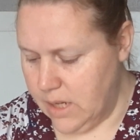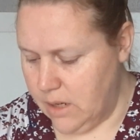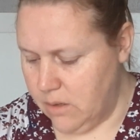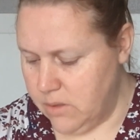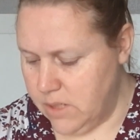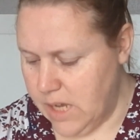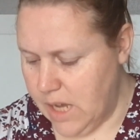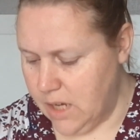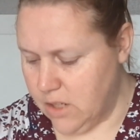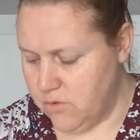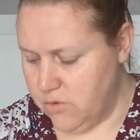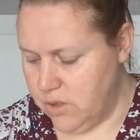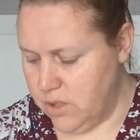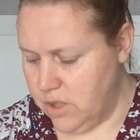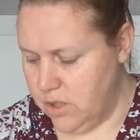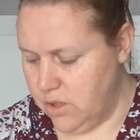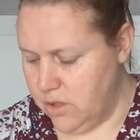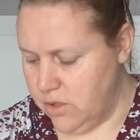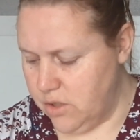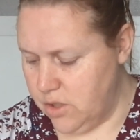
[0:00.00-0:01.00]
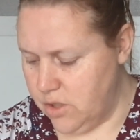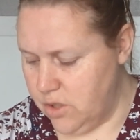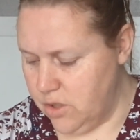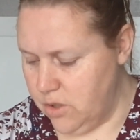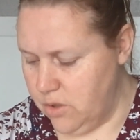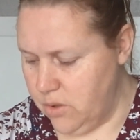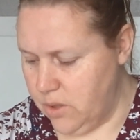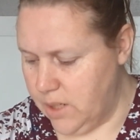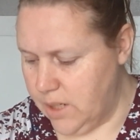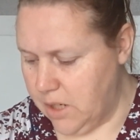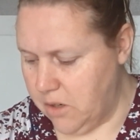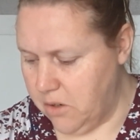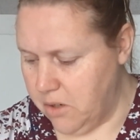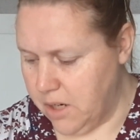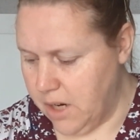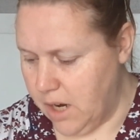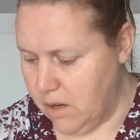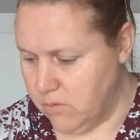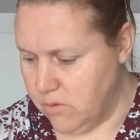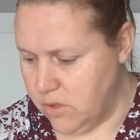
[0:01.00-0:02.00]
our tax return to do and our
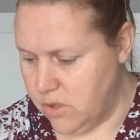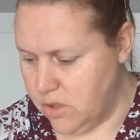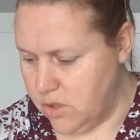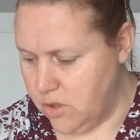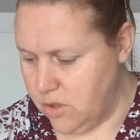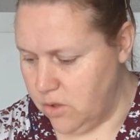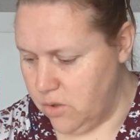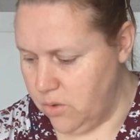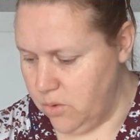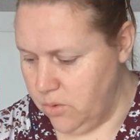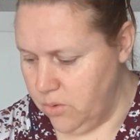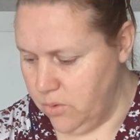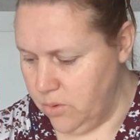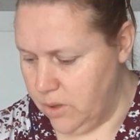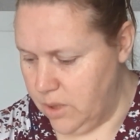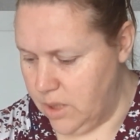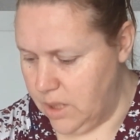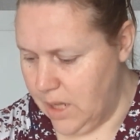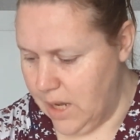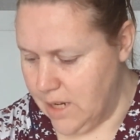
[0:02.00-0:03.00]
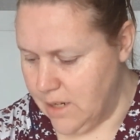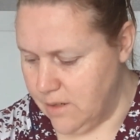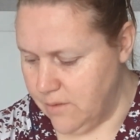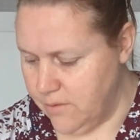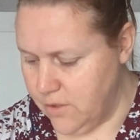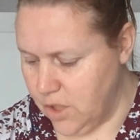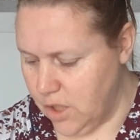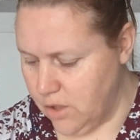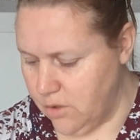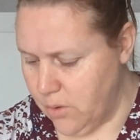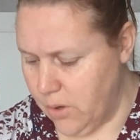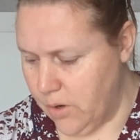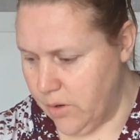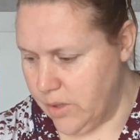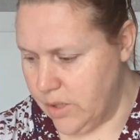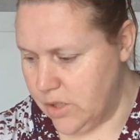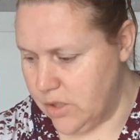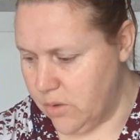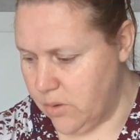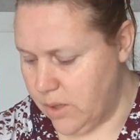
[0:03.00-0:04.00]
accounts to do at the end of
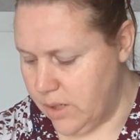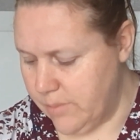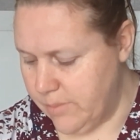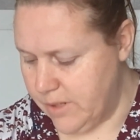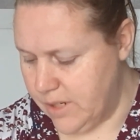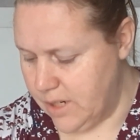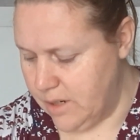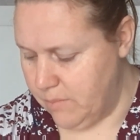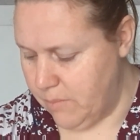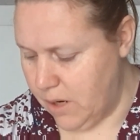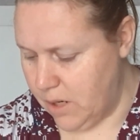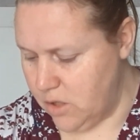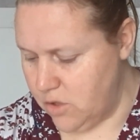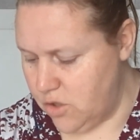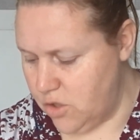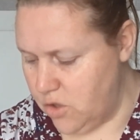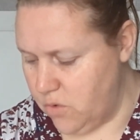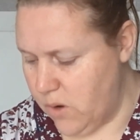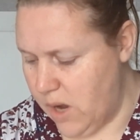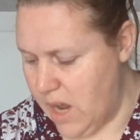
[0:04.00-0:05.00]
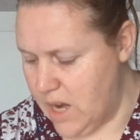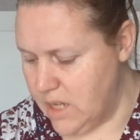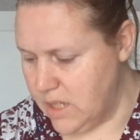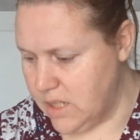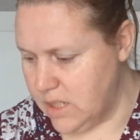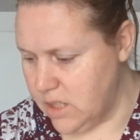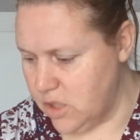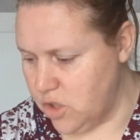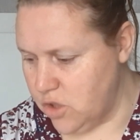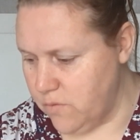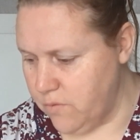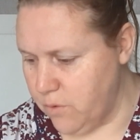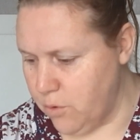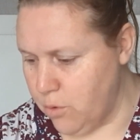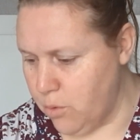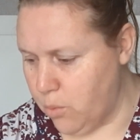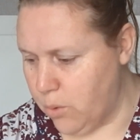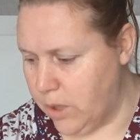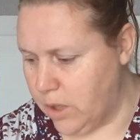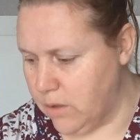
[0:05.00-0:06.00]
January, so I didn't manage to do any stitching for
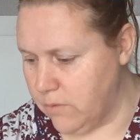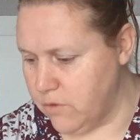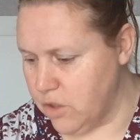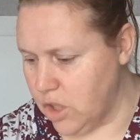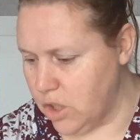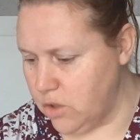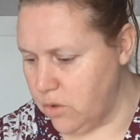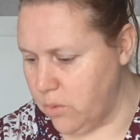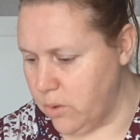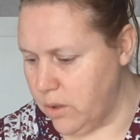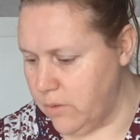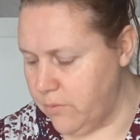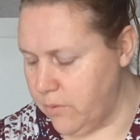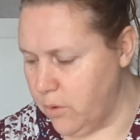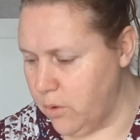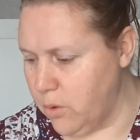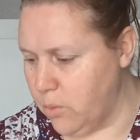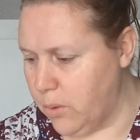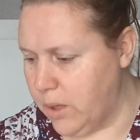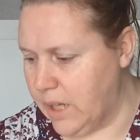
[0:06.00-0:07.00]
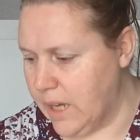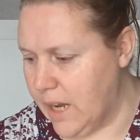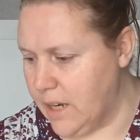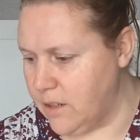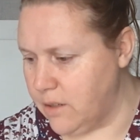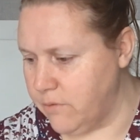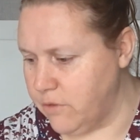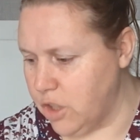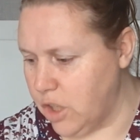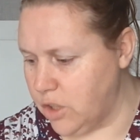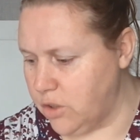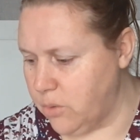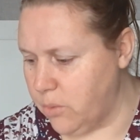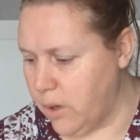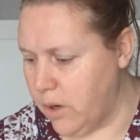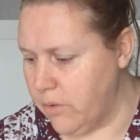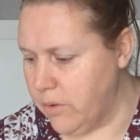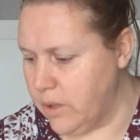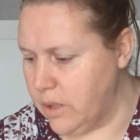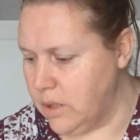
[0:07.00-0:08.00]
a week of January, for a weekend of
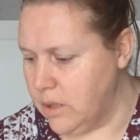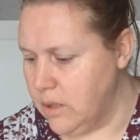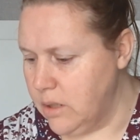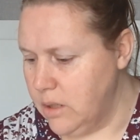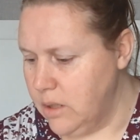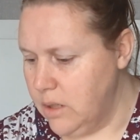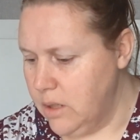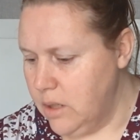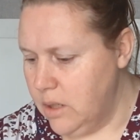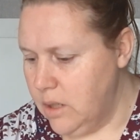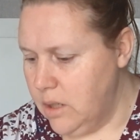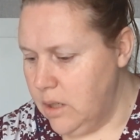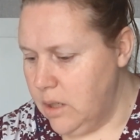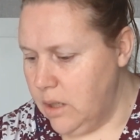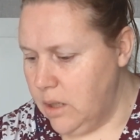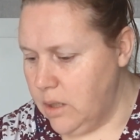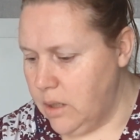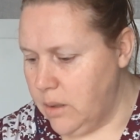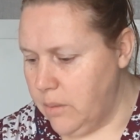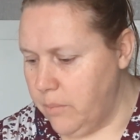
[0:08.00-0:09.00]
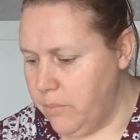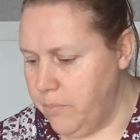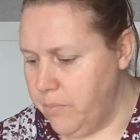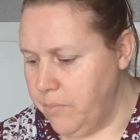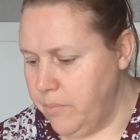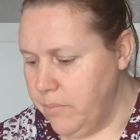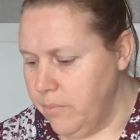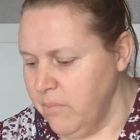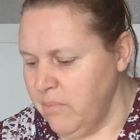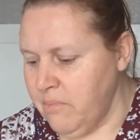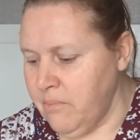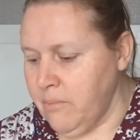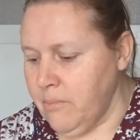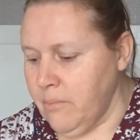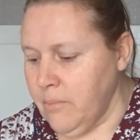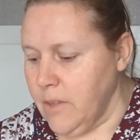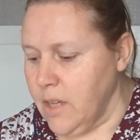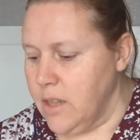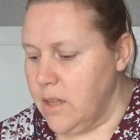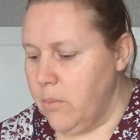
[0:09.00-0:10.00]
January. Then
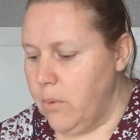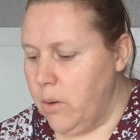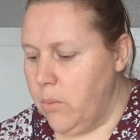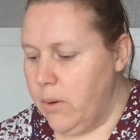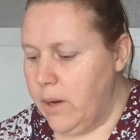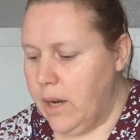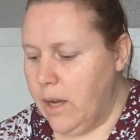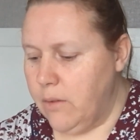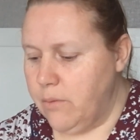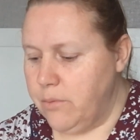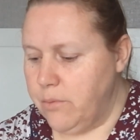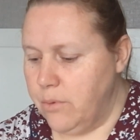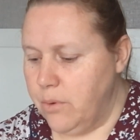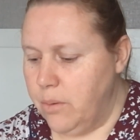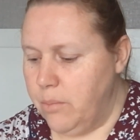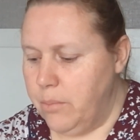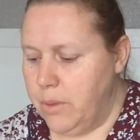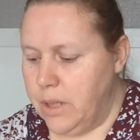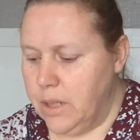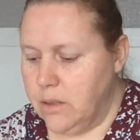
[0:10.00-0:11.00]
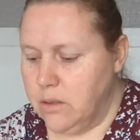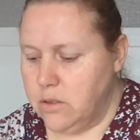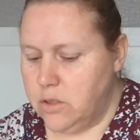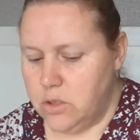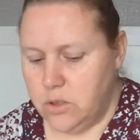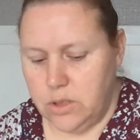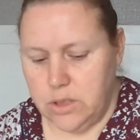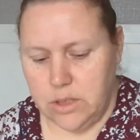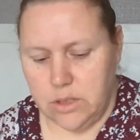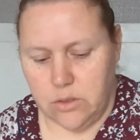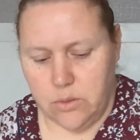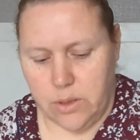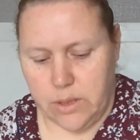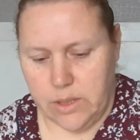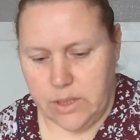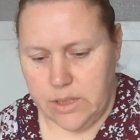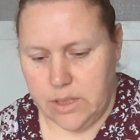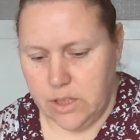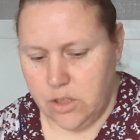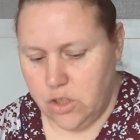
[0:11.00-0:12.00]
we went out for a meal, so I didn't do any
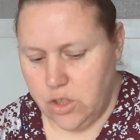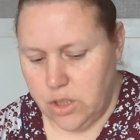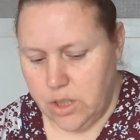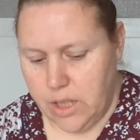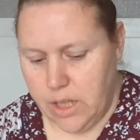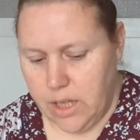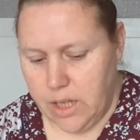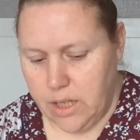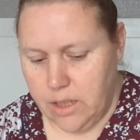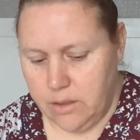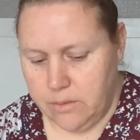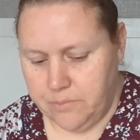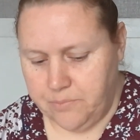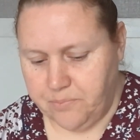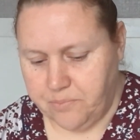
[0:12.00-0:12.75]
stitching there.